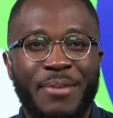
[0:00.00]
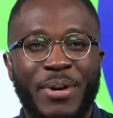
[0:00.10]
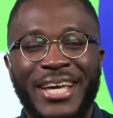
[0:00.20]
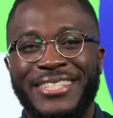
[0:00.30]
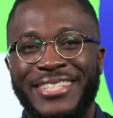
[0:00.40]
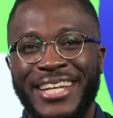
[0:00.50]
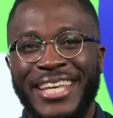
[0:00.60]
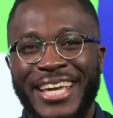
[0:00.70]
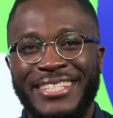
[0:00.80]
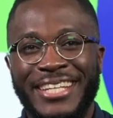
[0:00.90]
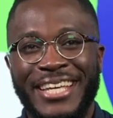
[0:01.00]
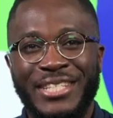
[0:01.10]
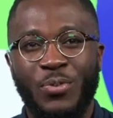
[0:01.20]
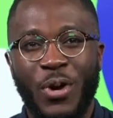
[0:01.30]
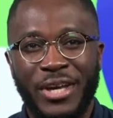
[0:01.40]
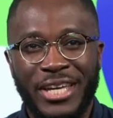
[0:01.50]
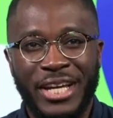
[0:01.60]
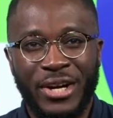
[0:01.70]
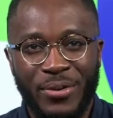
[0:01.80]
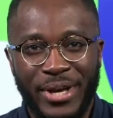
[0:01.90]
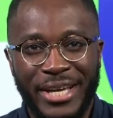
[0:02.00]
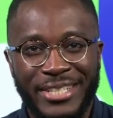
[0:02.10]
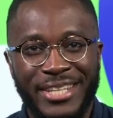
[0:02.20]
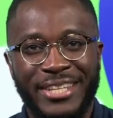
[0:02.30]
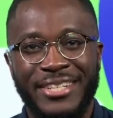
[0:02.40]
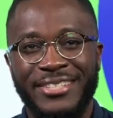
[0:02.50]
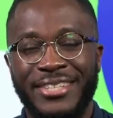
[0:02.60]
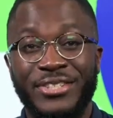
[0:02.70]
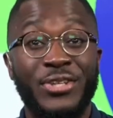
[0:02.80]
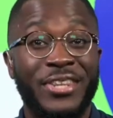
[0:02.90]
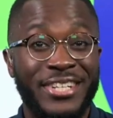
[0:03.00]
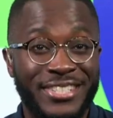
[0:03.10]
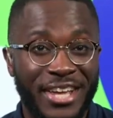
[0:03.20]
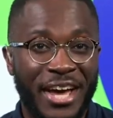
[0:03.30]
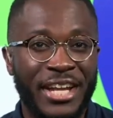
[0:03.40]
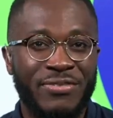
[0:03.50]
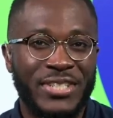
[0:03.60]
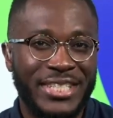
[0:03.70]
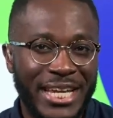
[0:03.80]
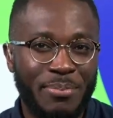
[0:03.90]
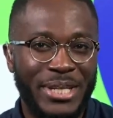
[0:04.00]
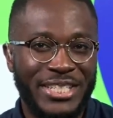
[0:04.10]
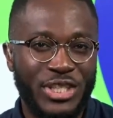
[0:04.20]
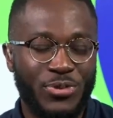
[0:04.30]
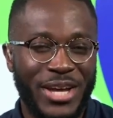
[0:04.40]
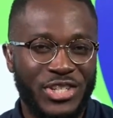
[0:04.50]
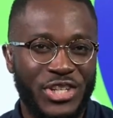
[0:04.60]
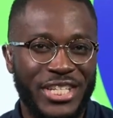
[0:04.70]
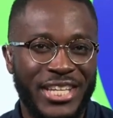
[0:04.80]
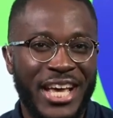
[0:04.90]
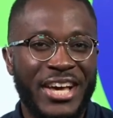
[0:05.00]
but has dedicated his working career to the design of sustainability strategies